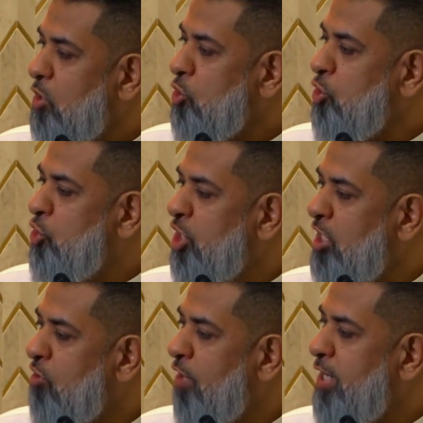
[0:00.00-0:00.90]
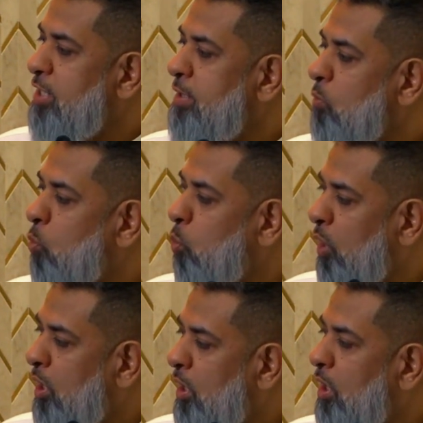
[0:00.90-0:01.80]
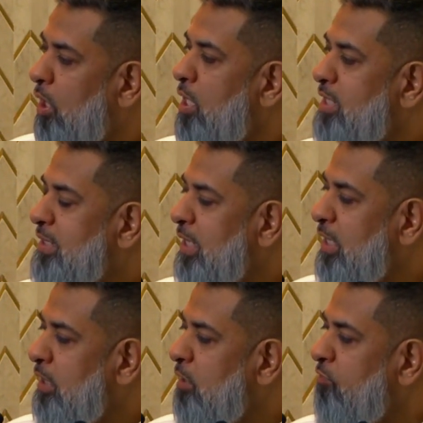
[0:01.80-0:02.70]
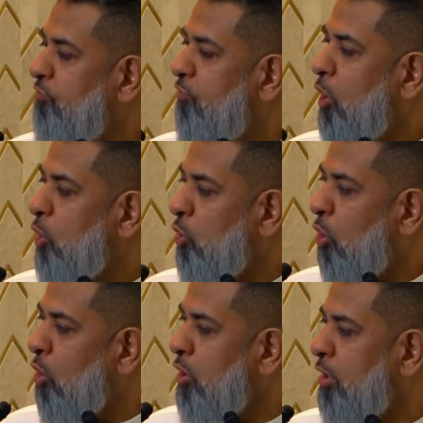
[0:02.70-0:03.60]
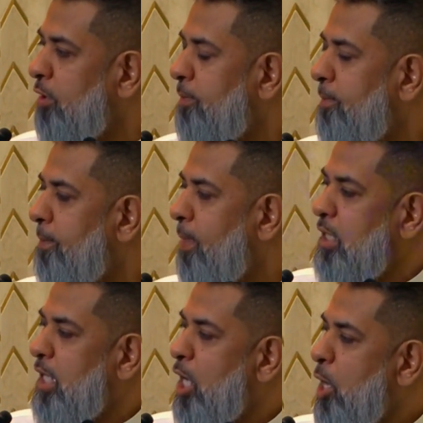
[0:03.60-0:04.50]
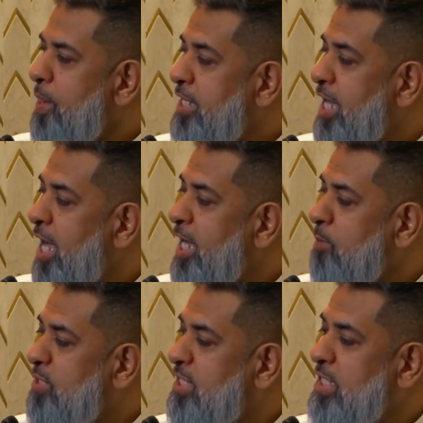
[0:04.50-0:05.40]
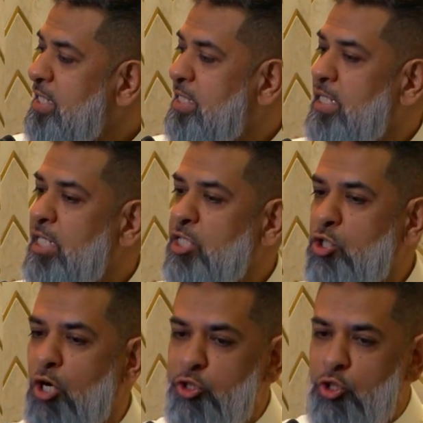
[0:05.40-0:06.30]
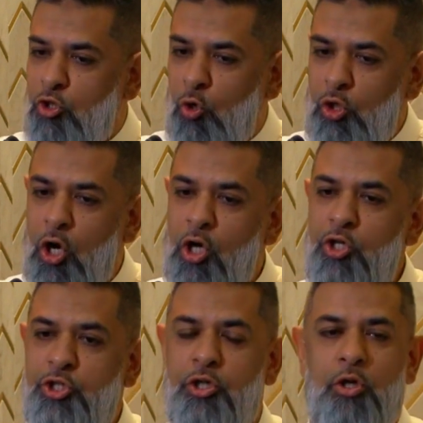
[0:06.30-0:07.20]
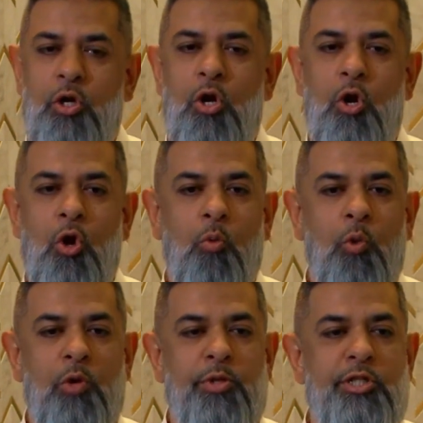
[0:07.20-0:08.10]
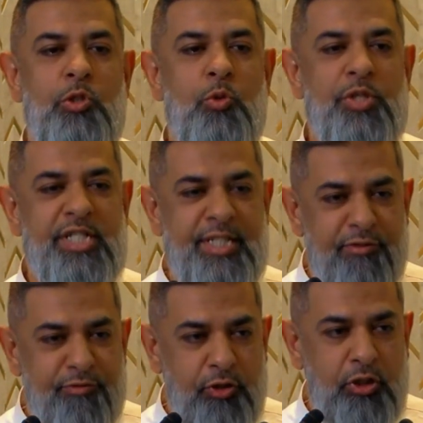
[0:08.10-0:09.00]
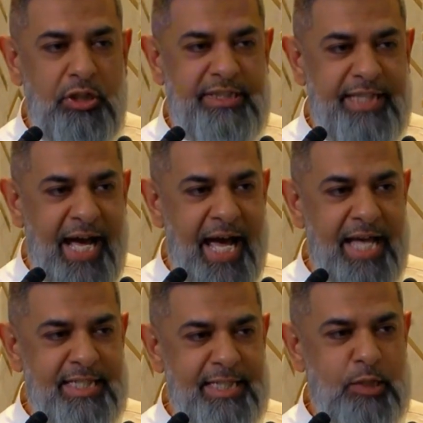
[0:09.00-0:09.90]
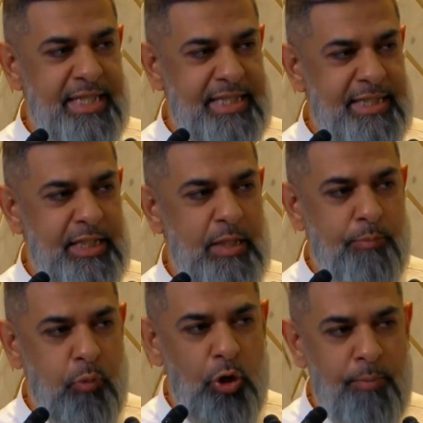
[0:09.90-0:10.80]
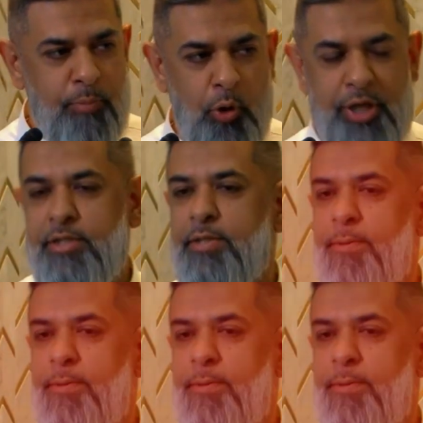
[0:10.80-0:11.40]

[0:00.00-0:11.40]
to generate the will to live longer. The AMCC starts to grow larger when we do difficult tasks. This is the important point,